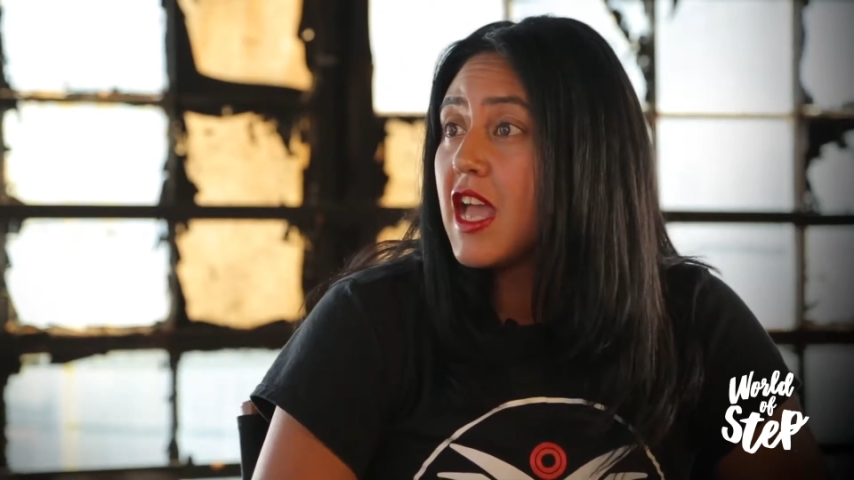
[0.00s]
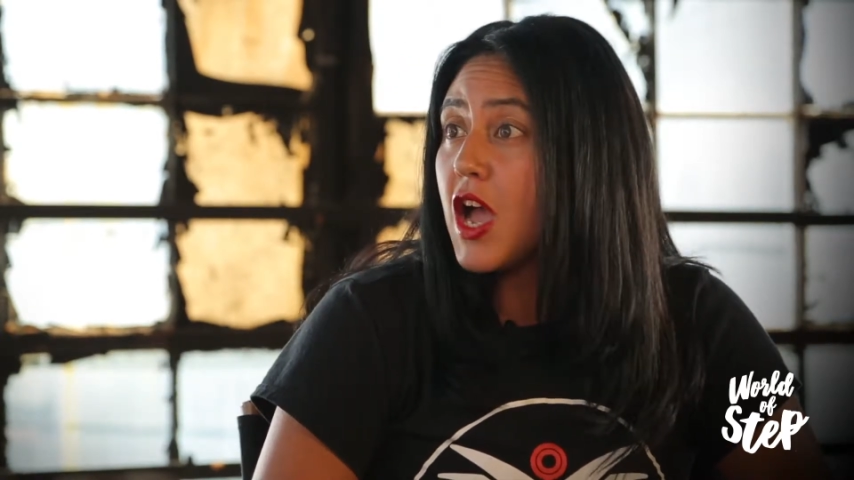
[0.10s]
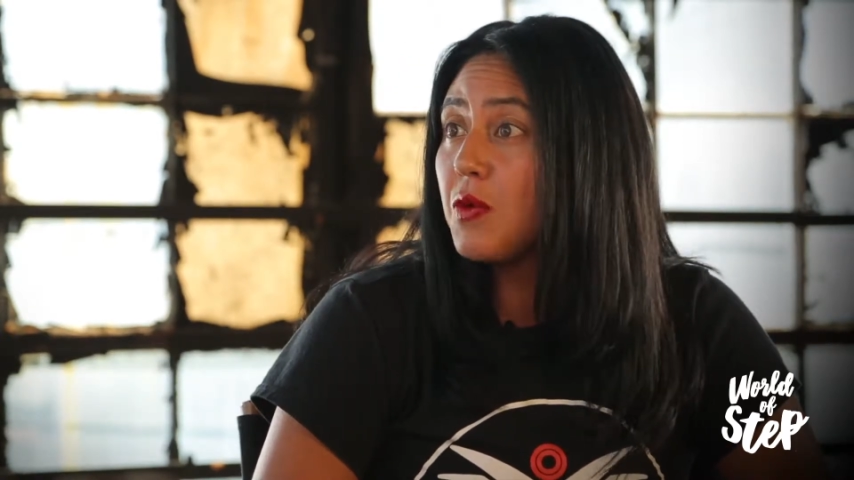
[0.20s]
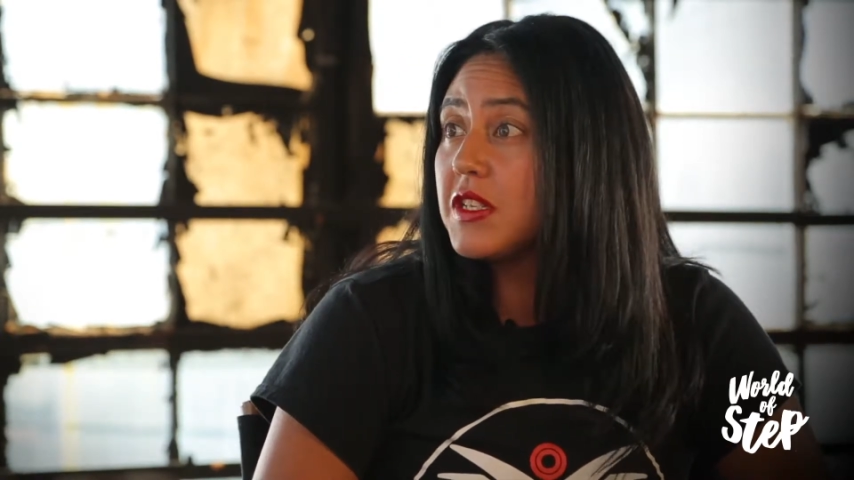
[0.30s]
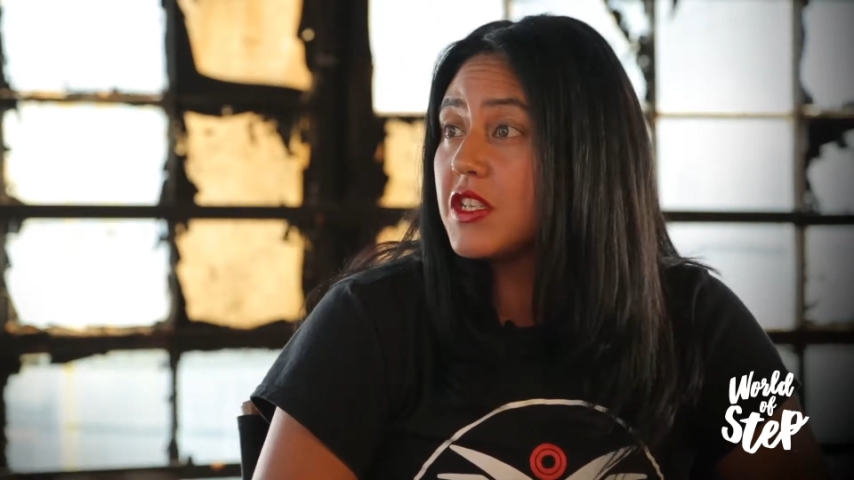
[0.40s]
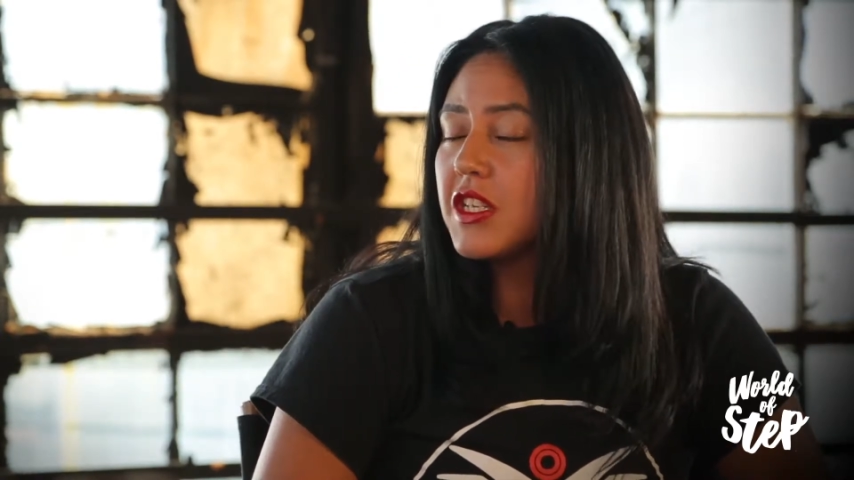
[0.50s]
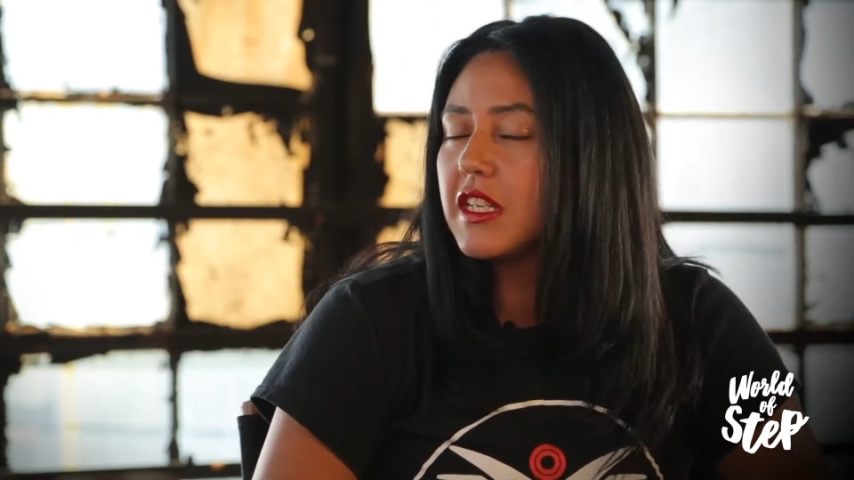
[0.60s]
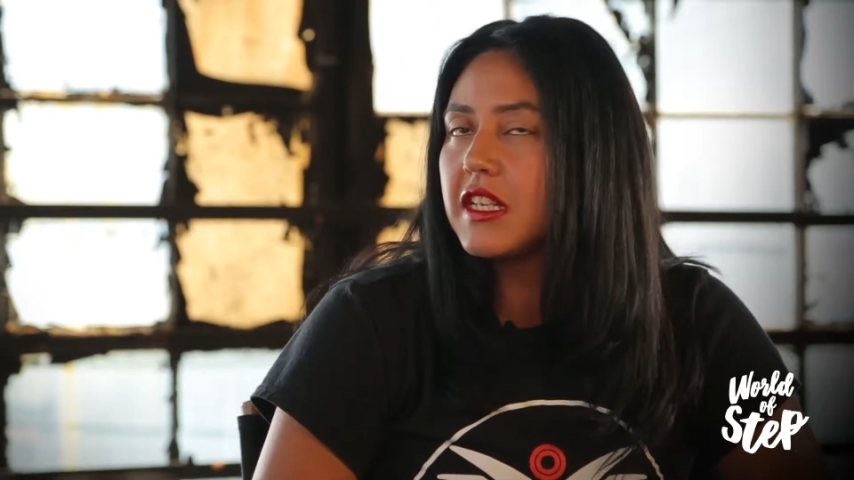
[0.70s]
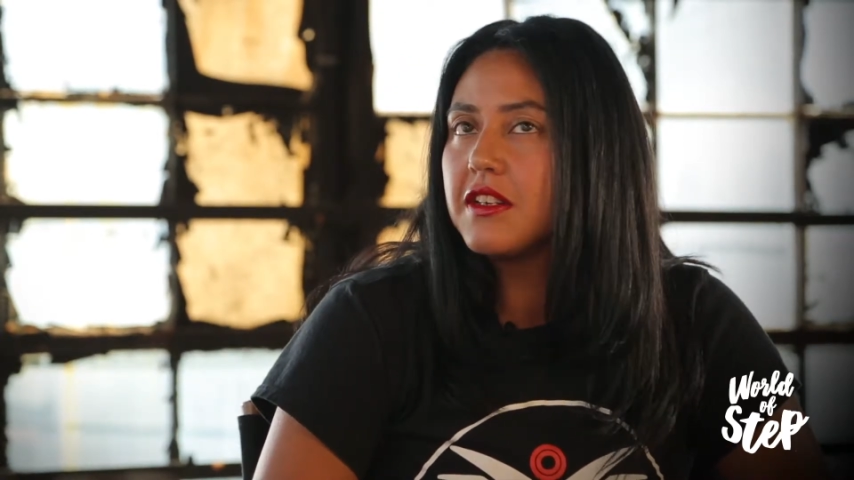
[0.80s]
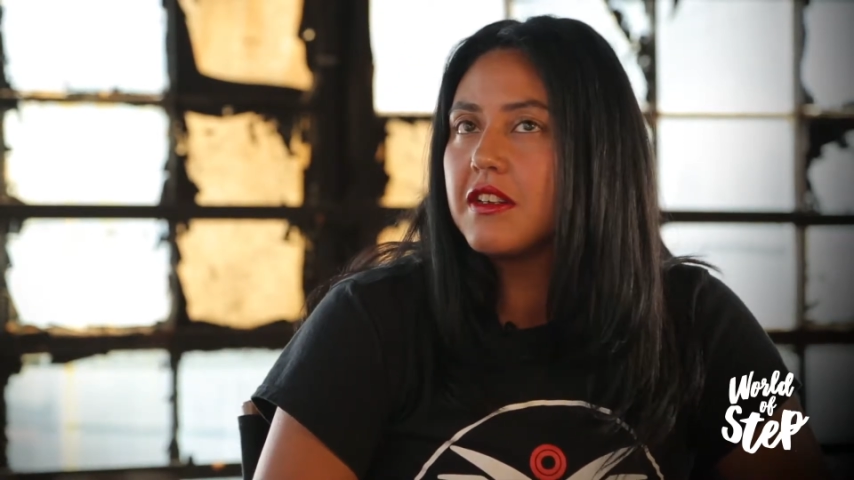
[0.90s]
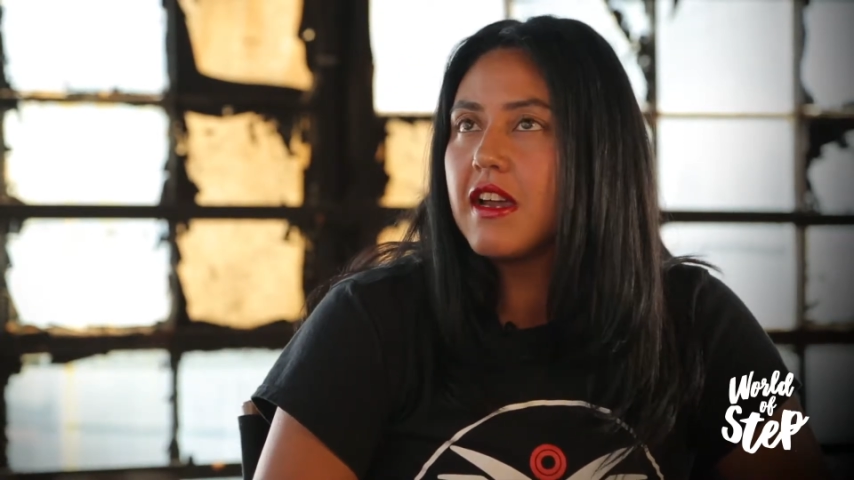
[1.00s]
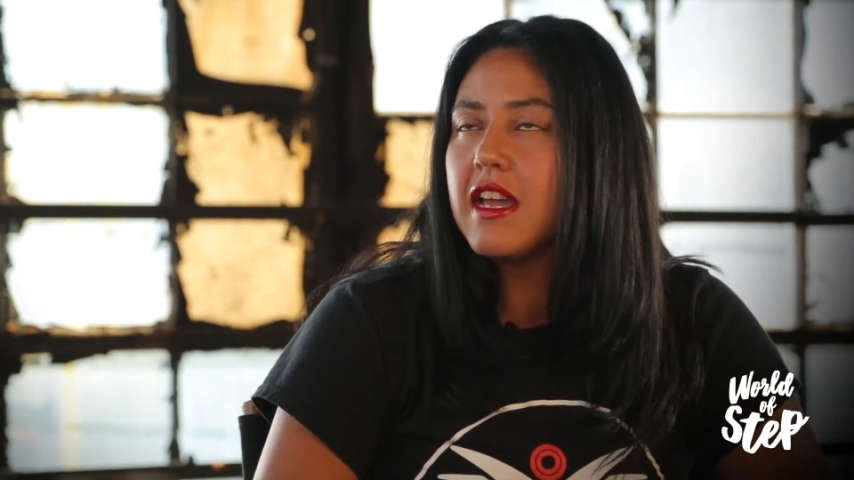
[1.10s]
I was a cheerleader